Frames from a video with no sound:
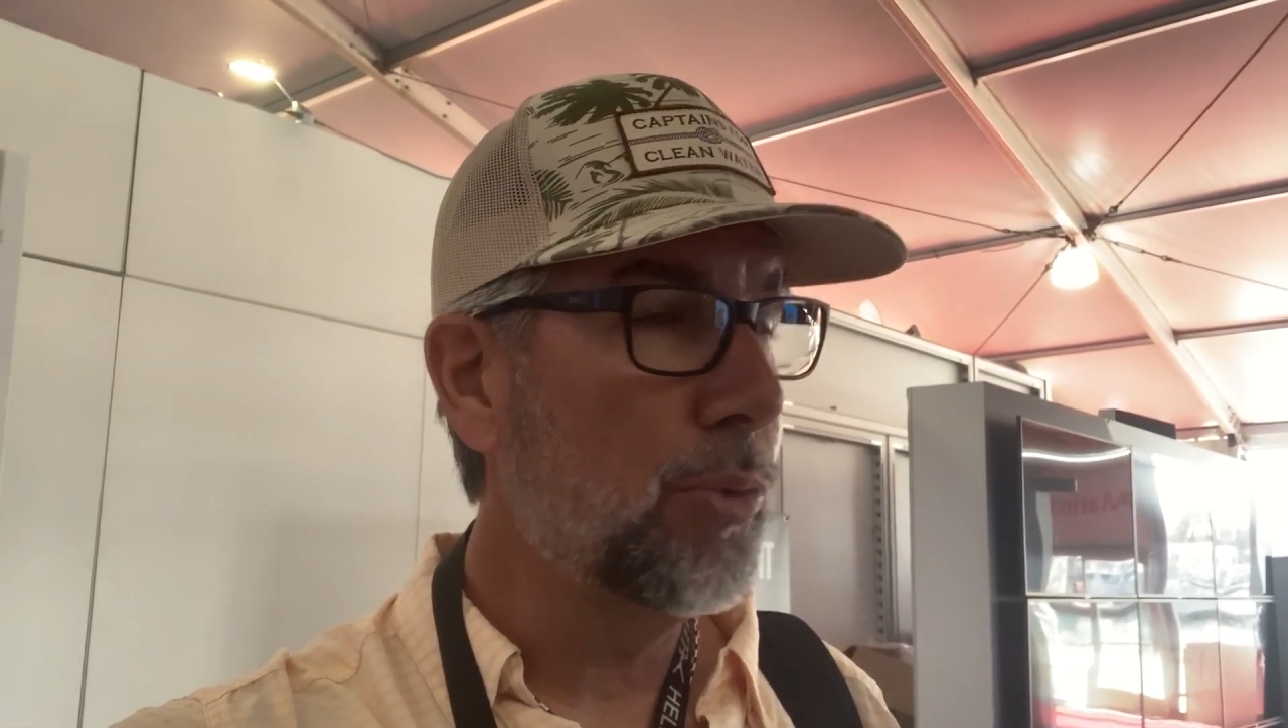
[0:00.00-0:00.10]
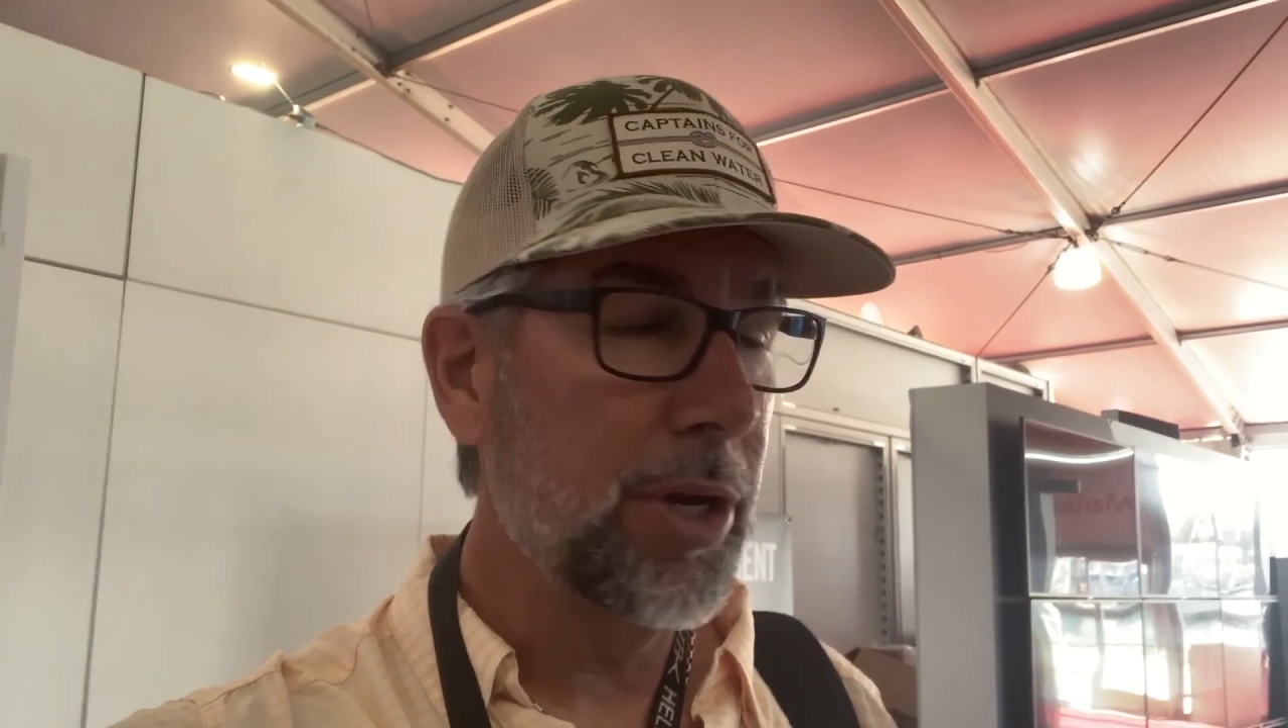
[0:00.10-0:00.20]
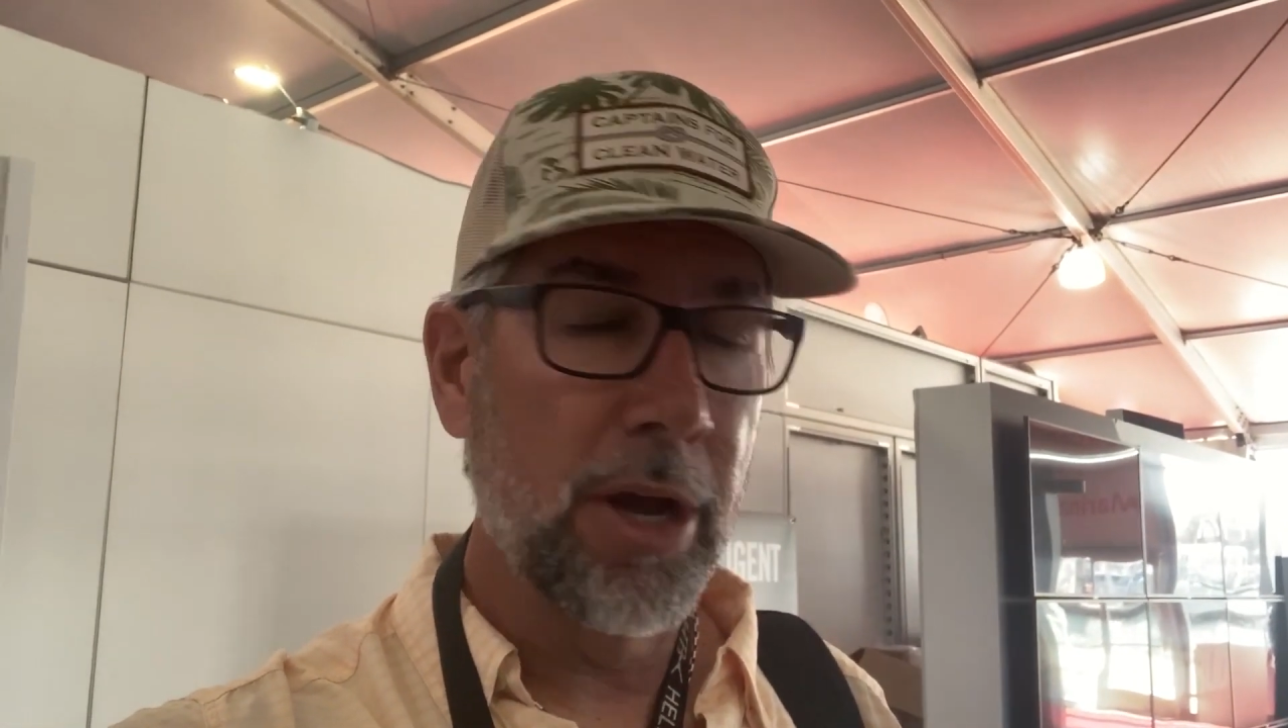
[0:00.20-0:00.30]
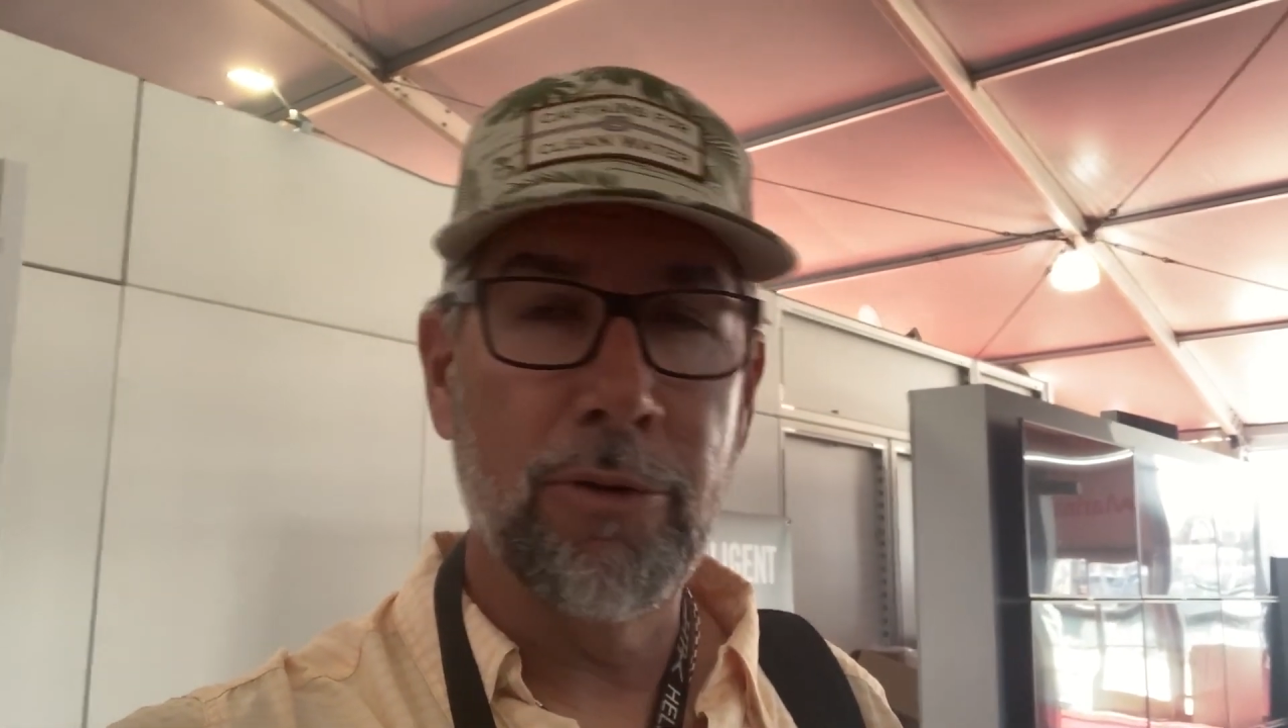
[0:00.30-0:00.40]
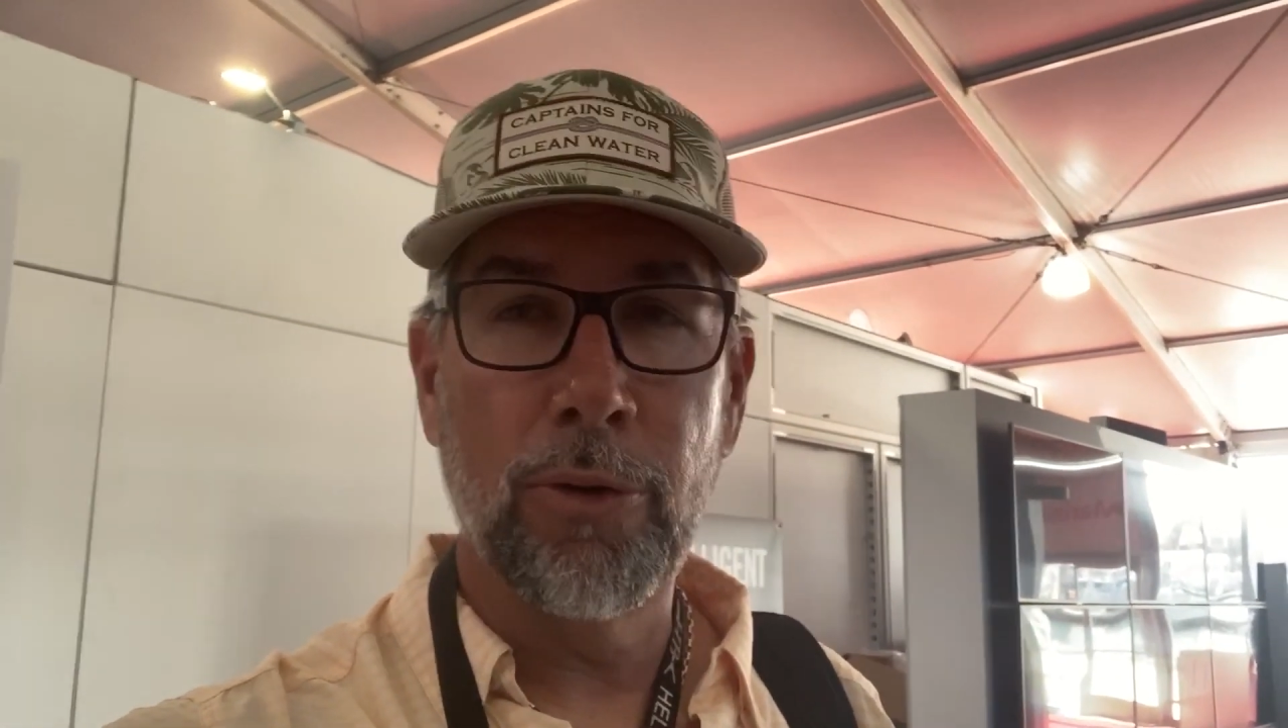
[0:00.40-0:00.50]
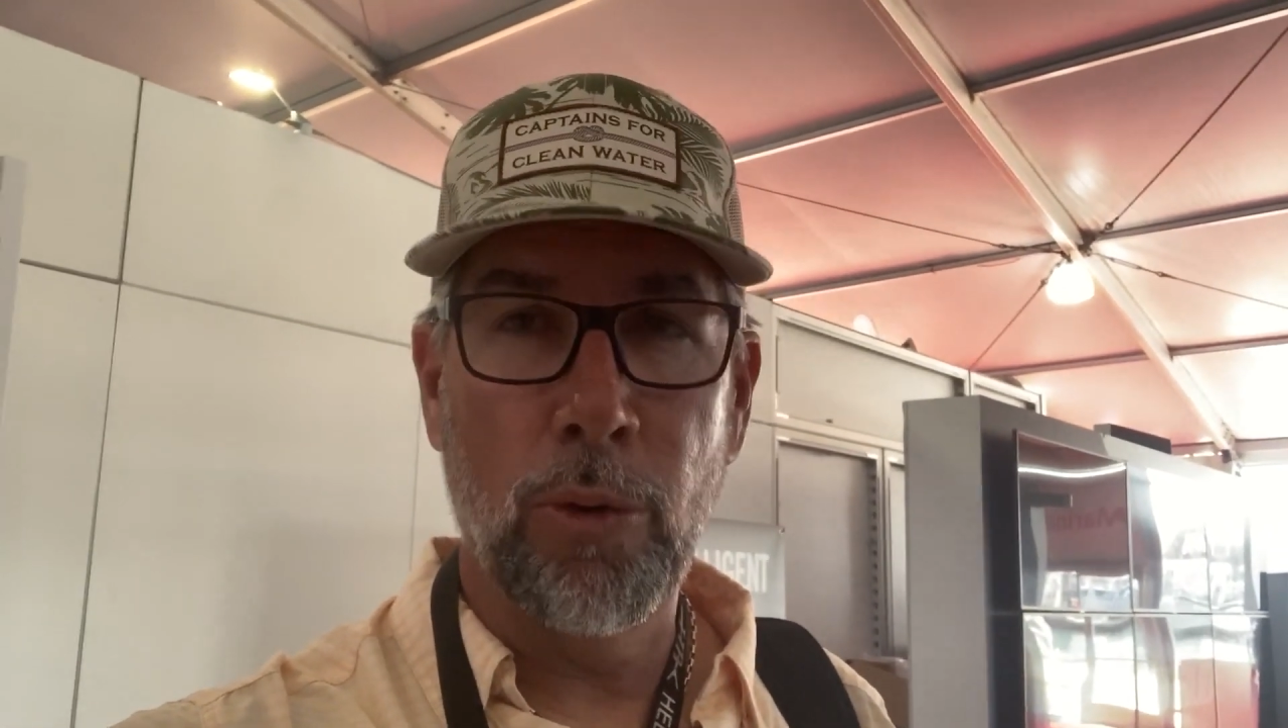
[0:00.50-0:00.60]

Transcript: 300